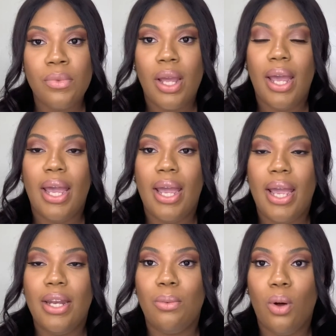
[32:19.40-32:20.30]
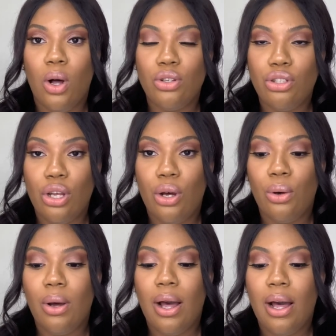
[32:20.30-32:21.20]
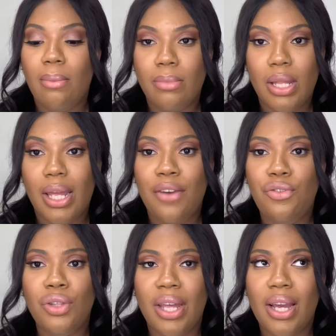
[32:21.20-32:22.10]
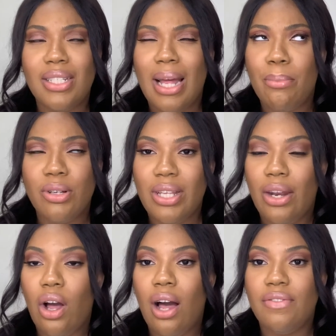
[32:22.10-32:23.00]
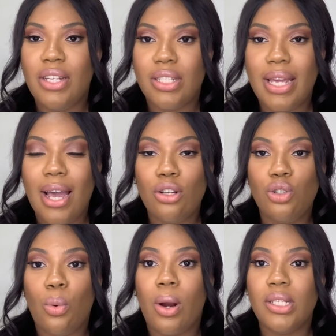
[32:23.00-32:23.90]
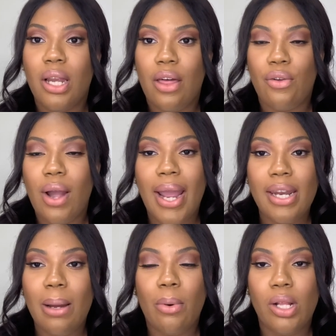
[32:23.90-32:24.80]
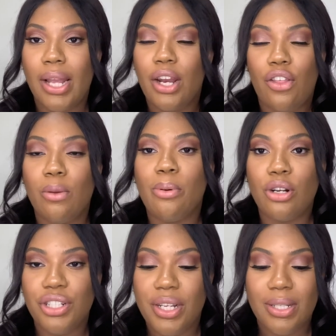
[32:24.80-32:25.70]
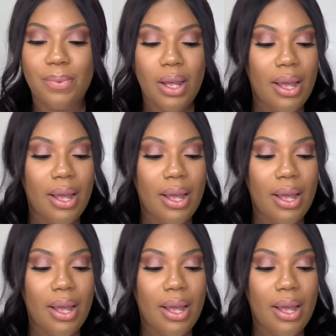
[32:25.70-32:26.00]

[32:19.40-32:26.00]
and we'll also um, like give you like a 10% off discount towards another item or like another purchase.